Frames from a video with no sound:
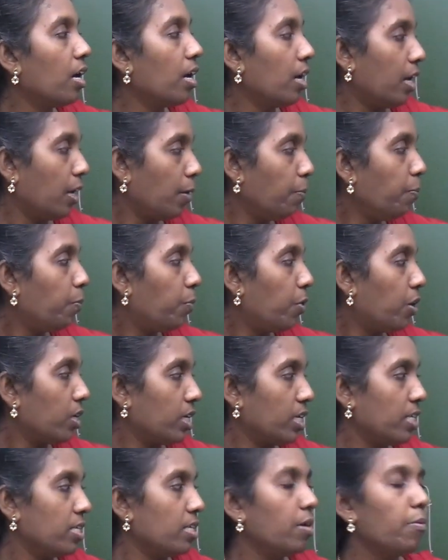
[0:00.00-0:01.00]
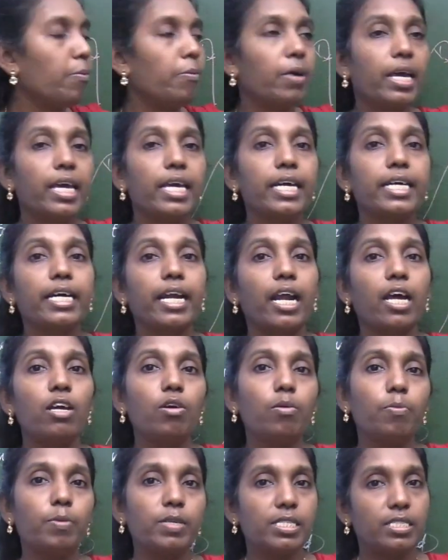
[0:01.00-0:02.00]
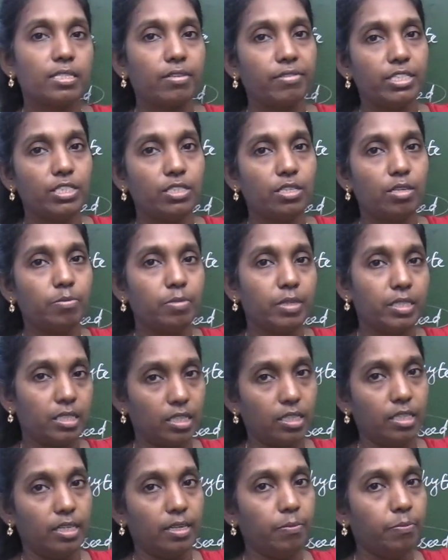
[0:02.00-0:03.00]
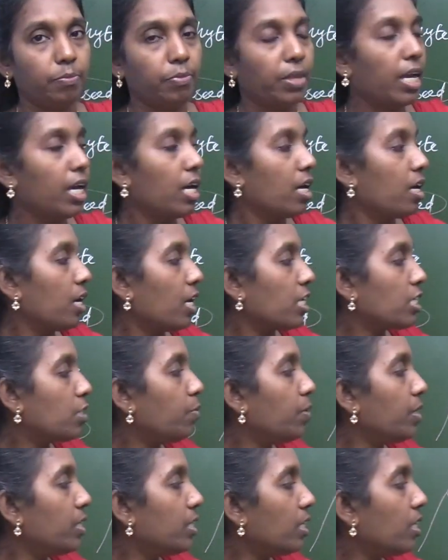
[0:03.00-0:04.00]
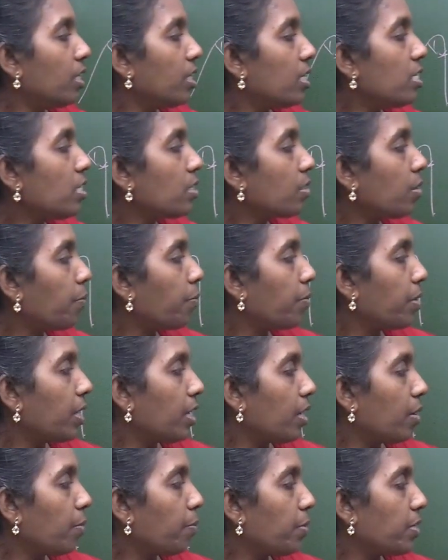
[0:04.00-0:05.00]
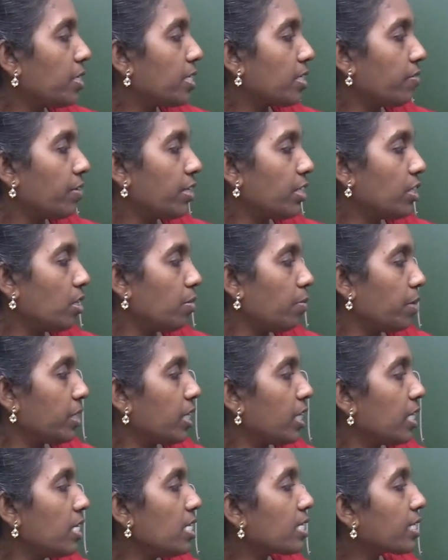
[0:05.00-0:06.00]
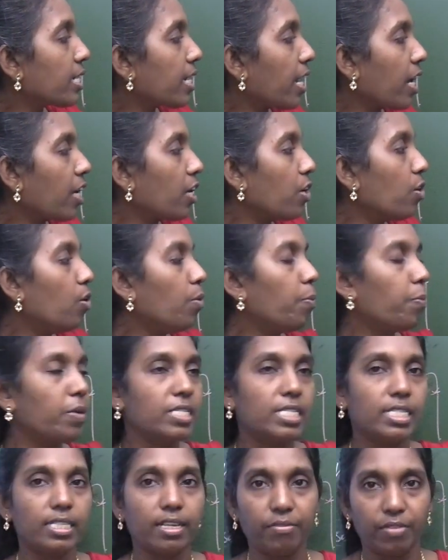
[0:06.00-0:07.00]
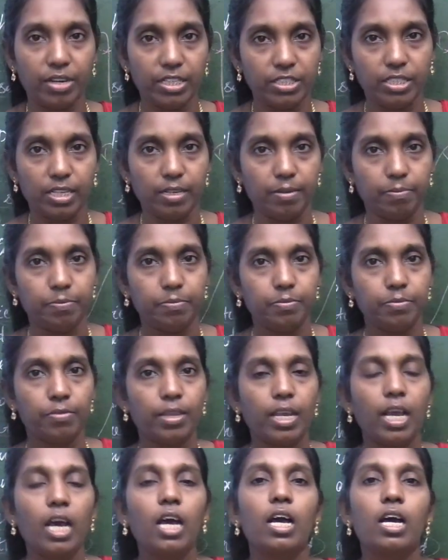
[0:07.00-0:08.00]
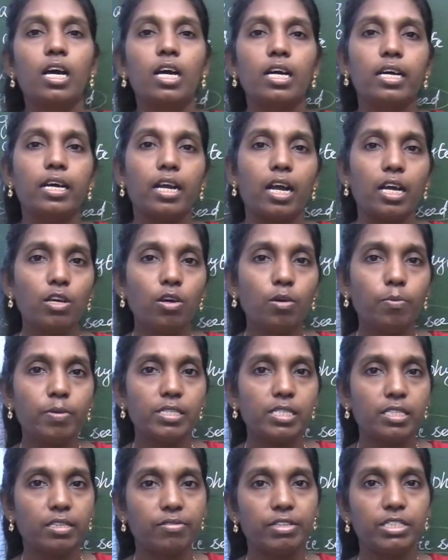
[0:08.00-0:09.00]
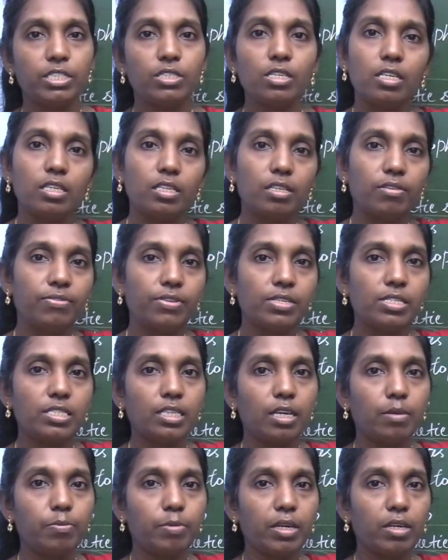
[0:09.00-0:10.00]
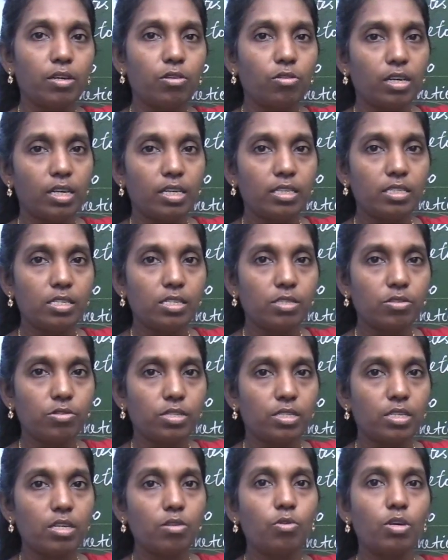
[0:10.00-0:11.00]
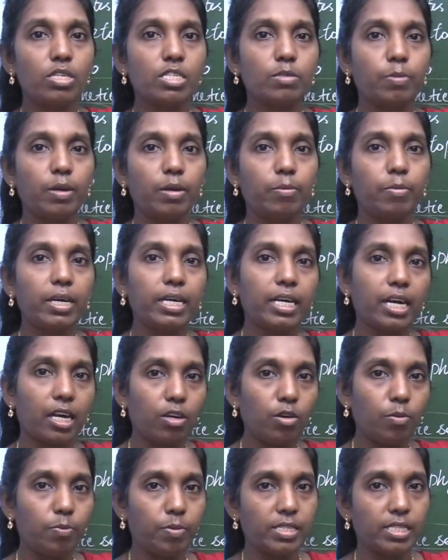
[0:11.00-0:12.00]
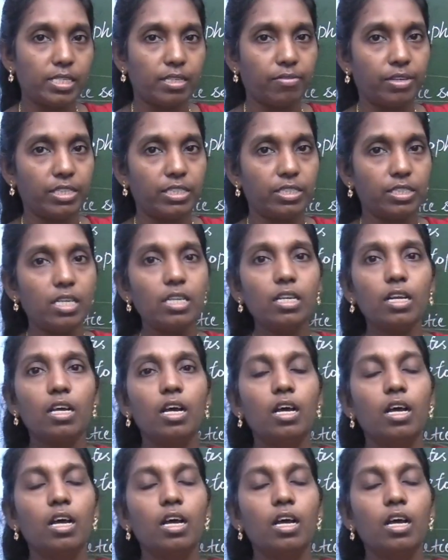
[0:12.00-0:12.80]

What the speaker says: important by cryopreservation method. Next method is preservation method is cryopreservation. Cryopreservation, in the first chapter you learned this question, what's meant by cryopreservation?